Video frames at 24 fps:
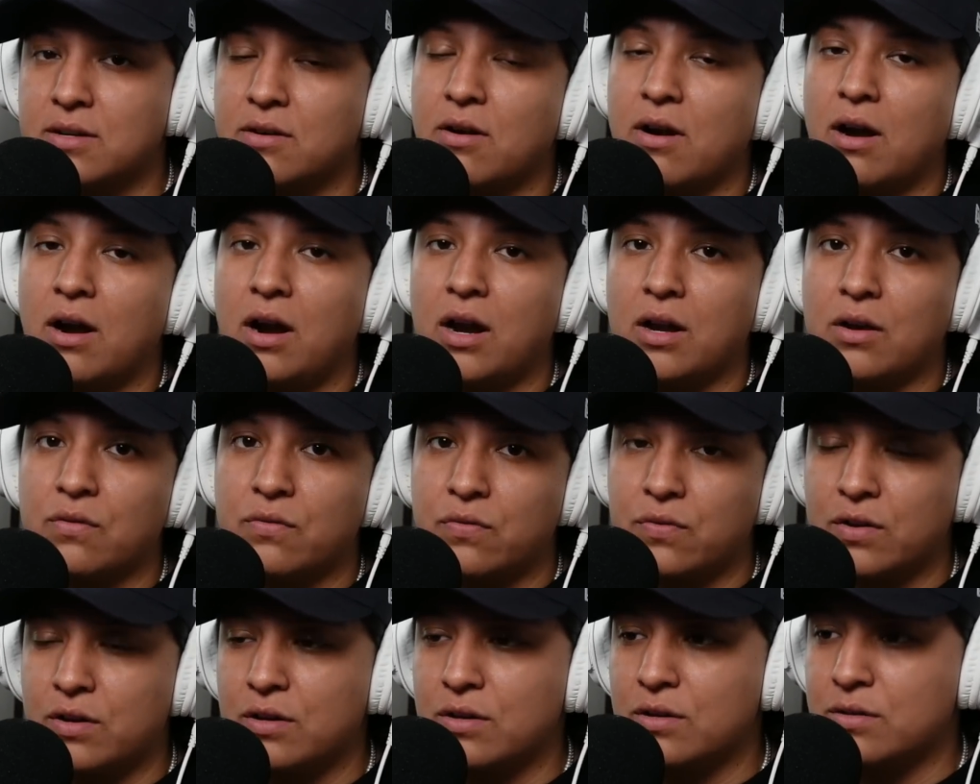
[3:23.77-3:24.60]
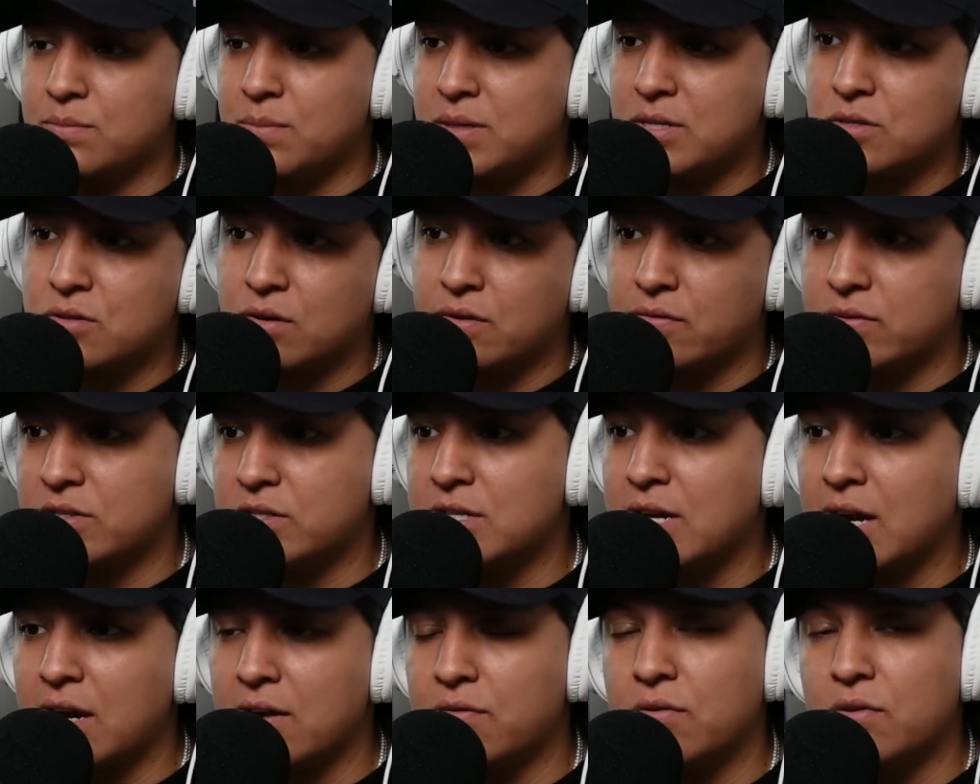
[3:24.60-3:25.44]
They're hiring for you to be sort of a
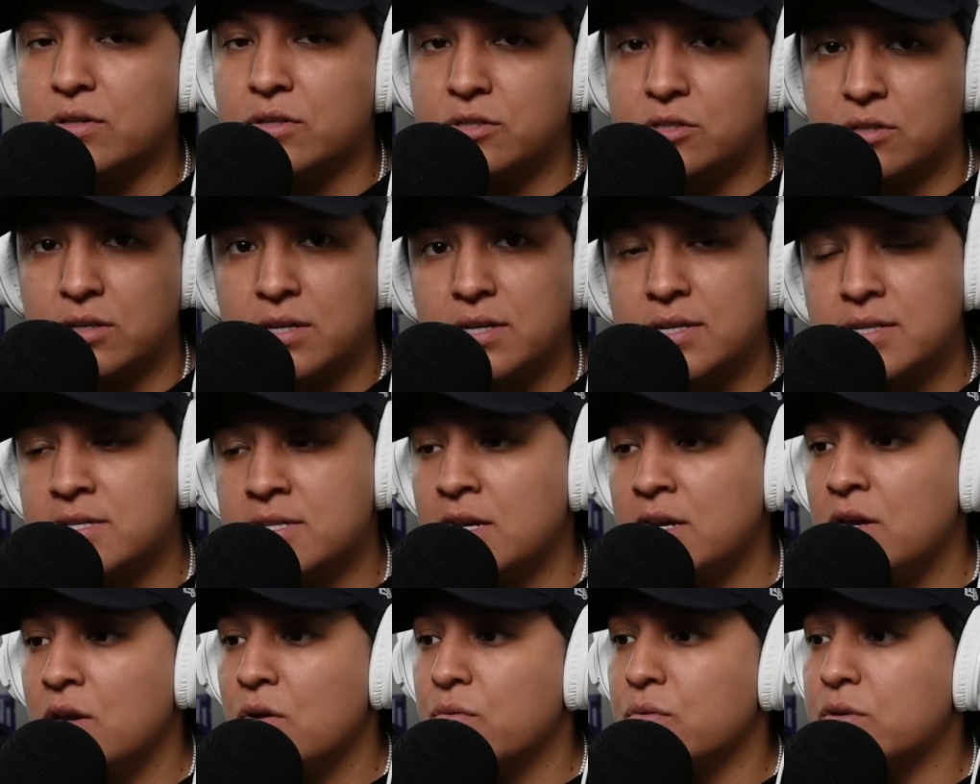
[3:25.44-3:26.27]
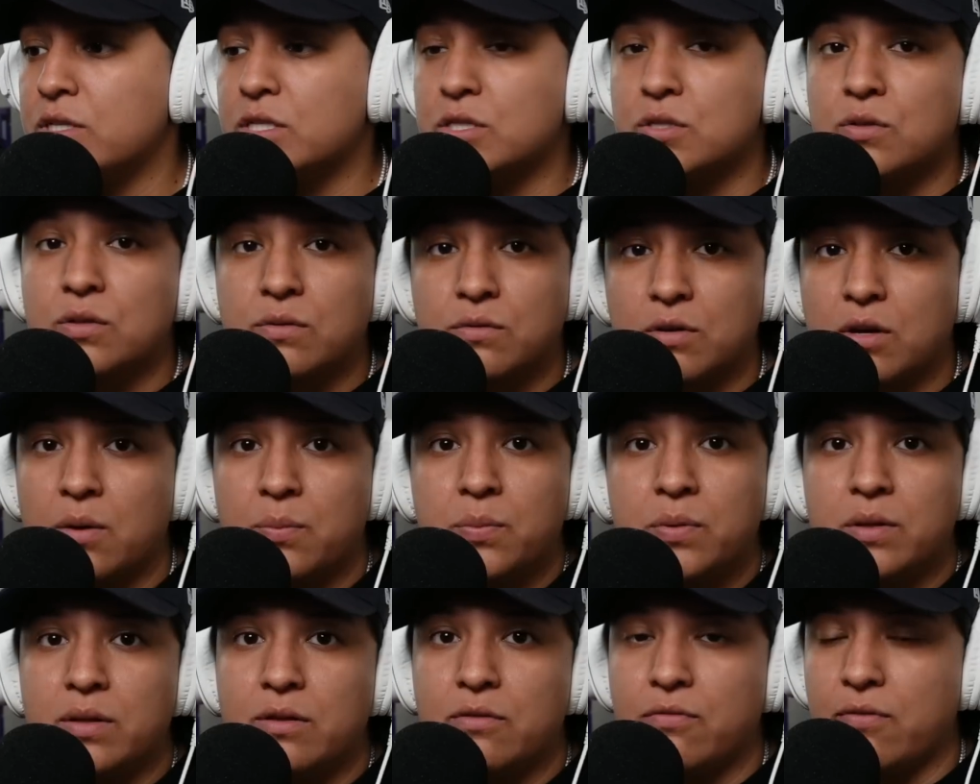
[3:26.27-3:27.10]
jack of all trades, which is
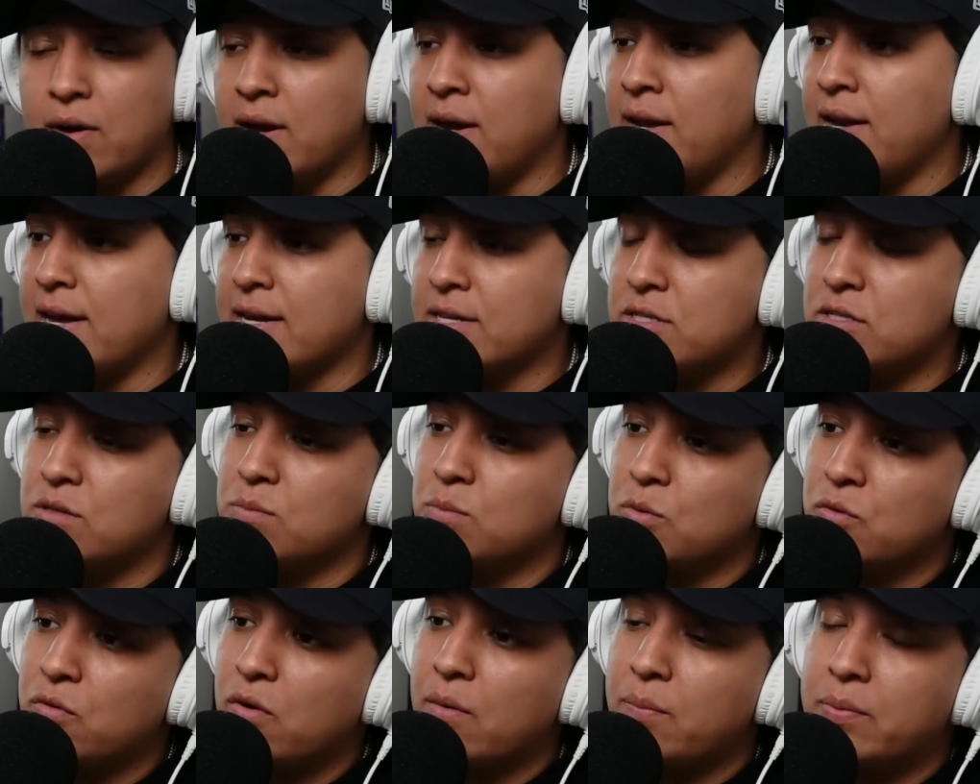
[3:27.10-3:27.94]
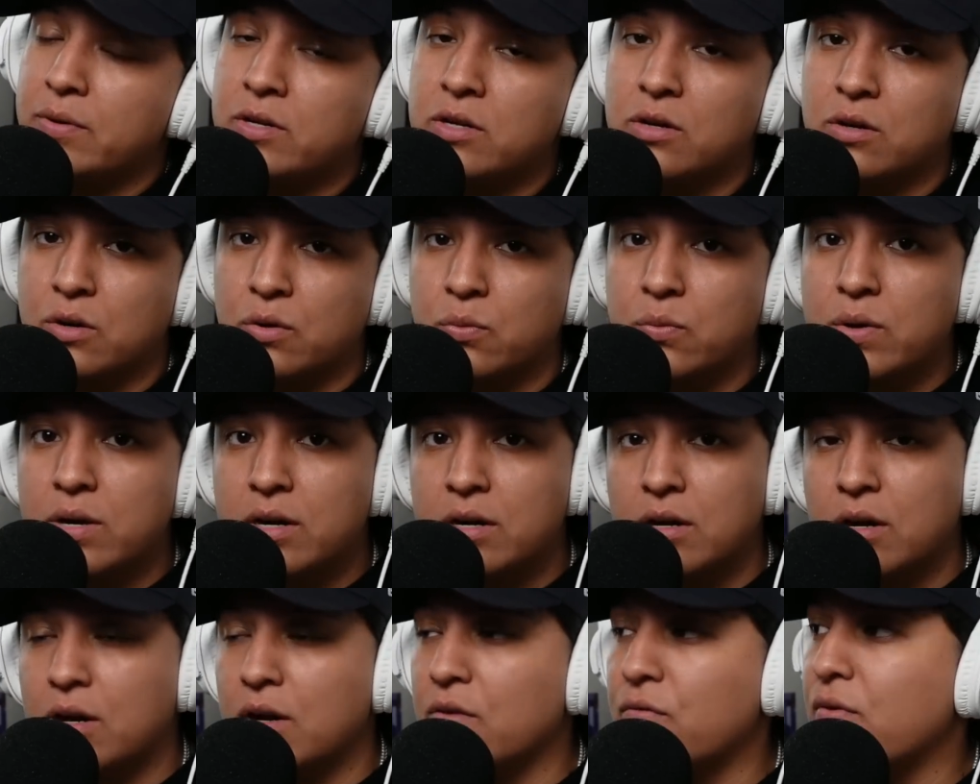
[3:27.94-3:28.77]
completely fine. As you move up in your
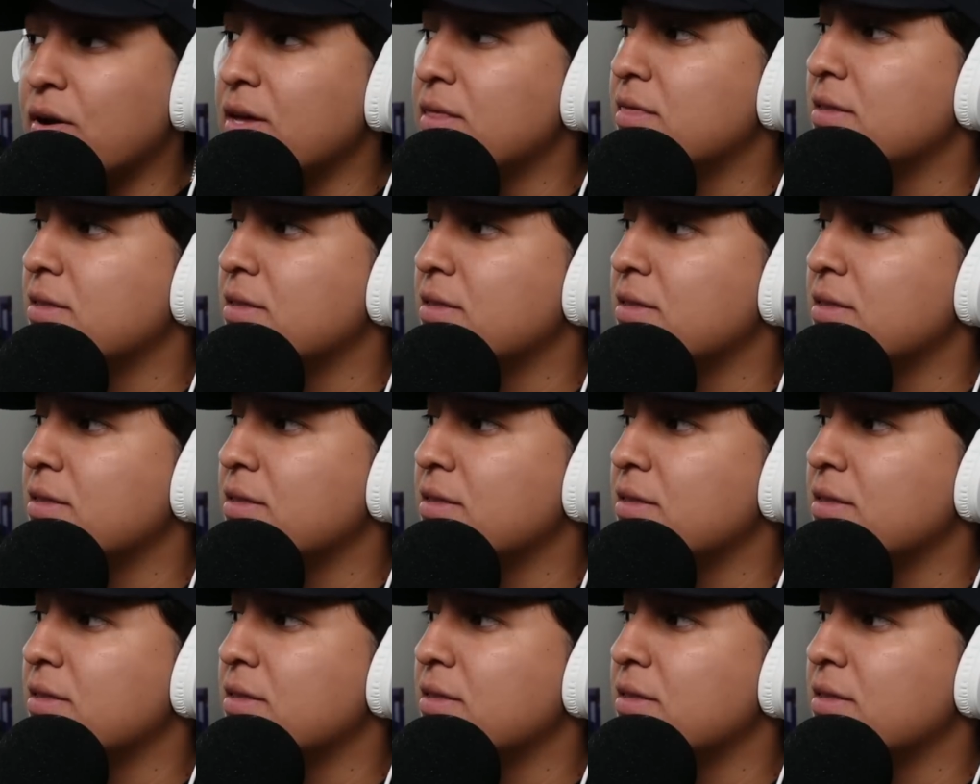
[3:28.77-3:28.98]
career, you're going to find